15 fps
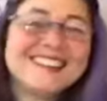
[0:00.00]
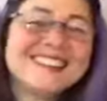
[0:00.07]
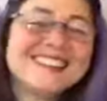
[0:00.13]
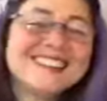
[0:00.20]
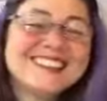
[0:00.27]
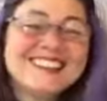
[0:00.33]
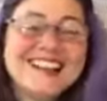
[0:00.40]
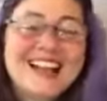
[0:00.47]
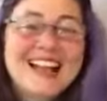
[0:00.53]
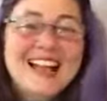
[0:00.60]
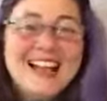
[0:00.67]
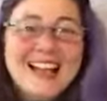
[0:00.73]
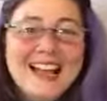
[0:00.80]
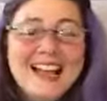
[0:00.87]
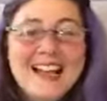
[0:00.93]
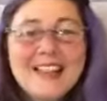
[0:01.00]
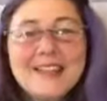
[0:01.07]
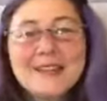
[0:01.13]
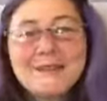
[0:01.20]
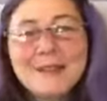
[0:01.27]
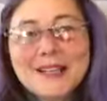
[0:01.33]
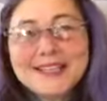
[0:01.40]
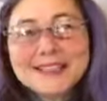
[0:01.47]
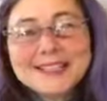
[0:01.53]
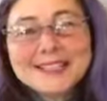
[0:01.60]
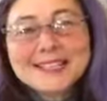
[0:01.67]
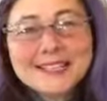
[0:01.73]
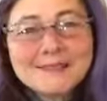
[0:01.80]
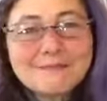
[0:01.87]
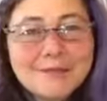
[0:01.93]
And then, as I
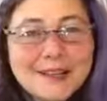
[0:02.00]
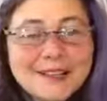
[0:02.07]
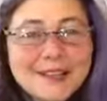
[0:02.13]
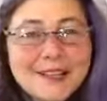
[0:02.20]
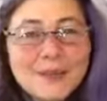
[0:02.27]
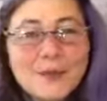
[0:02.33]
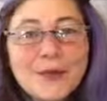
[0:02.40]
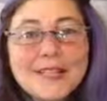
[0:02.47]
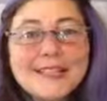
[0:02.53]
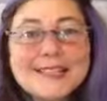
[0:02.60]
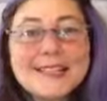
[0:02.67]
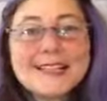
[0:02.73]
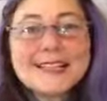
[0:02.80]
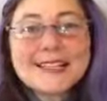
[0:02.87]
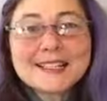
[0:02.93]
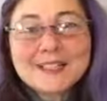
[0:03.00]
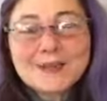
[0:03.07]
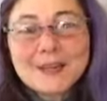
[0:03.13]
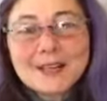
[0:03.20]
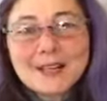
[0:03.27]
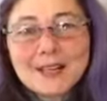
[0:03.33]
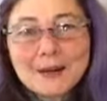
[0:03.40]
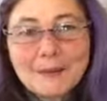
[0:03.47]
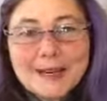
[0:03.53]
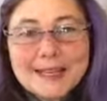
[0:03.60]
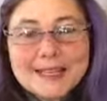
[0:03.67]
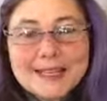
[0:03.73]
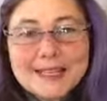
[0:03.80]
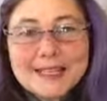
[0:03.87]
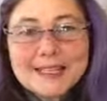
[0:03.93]
said, Monday and Wednesday next week are my
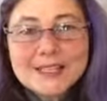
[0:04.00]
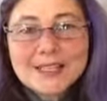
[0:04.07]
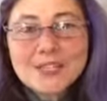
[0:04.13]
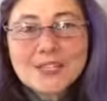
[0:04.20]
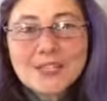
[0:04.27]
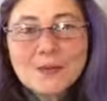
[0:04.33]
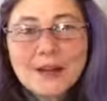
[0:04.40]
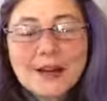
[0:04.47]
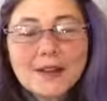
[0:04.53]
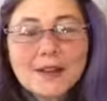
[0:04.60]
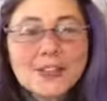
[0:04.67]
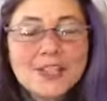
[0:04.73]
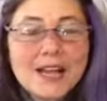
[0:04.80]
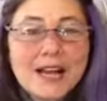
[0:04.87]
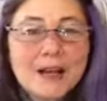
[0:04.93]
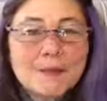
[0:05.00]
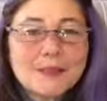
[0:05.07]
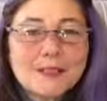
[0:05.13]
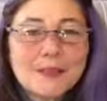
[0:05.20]
days to do my other jobs.